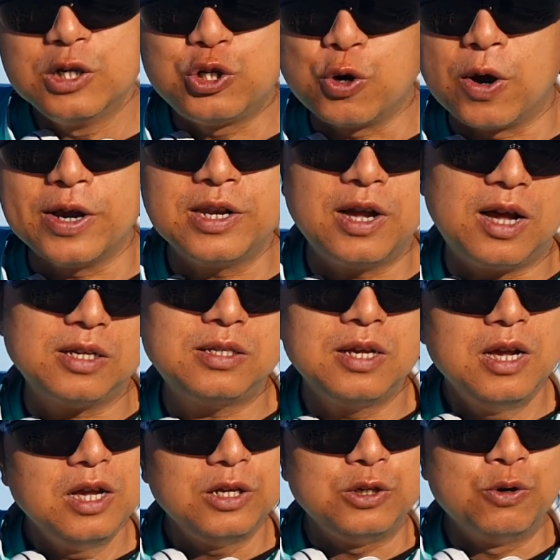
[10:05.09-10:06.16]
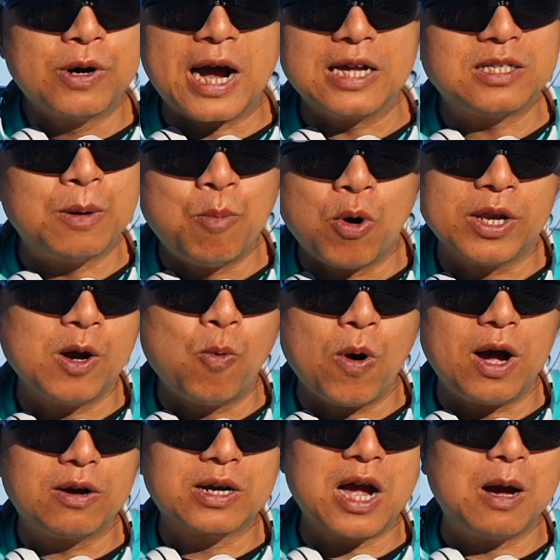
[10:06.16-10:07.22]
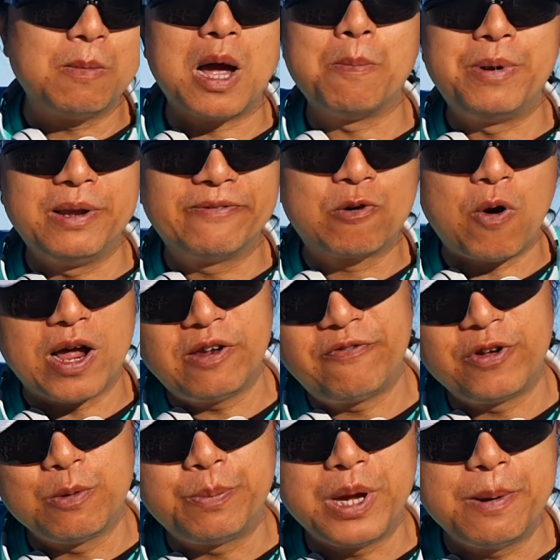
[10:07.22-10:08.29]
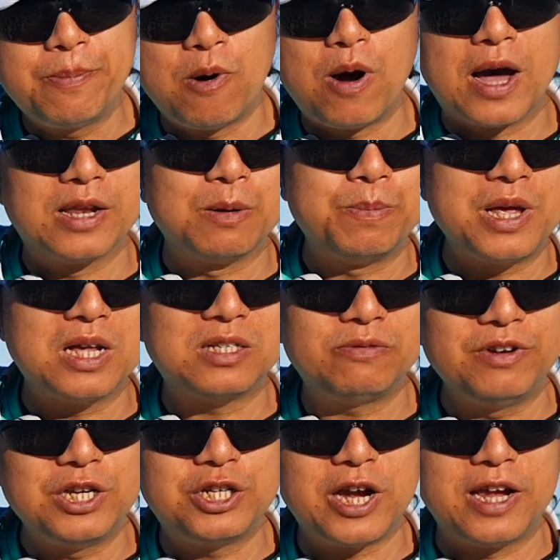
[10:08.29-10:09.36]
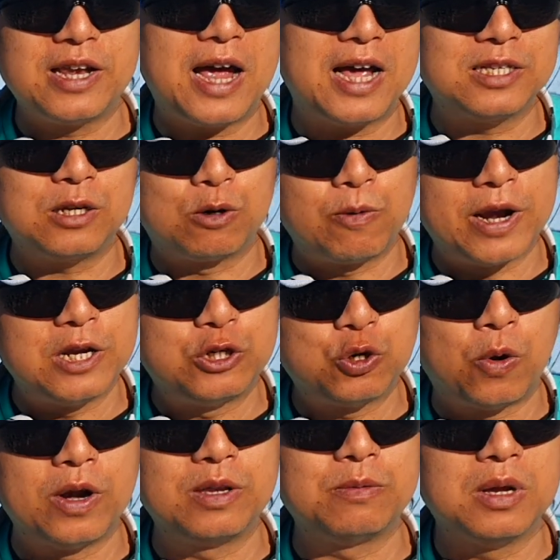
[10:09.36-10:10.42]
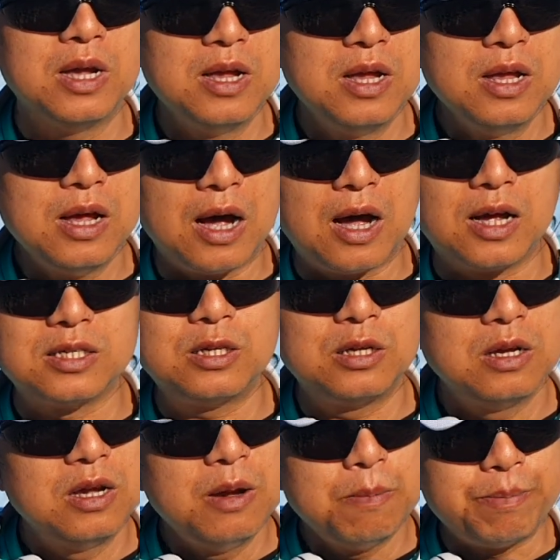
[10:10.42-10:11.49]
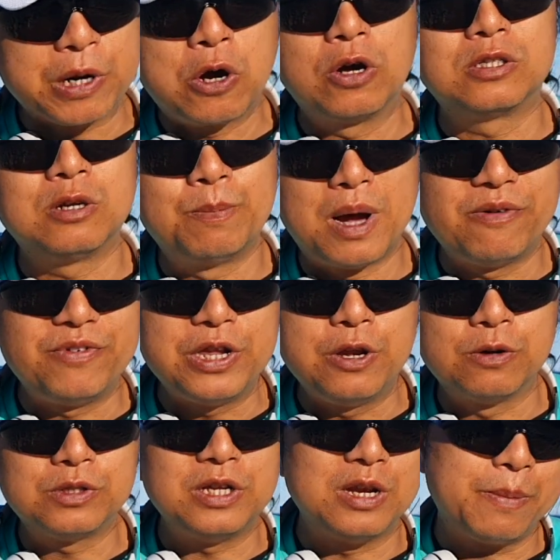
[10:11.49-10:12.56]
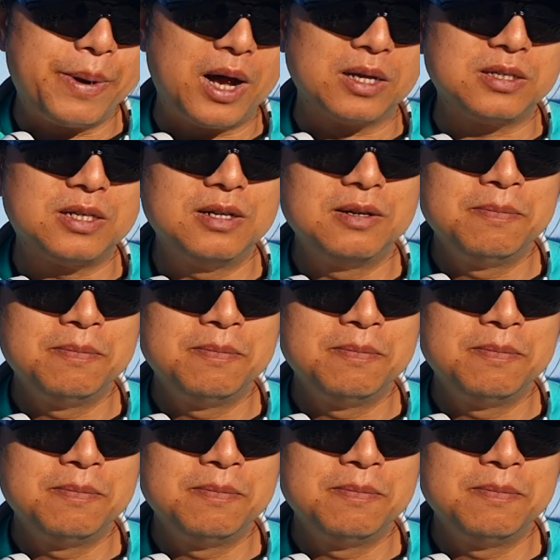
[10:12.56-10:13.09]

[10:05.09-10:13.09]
Join us, you guys are more than welcome. I believe quite a few people on the BSV chain has already joined us because of my videos in the past.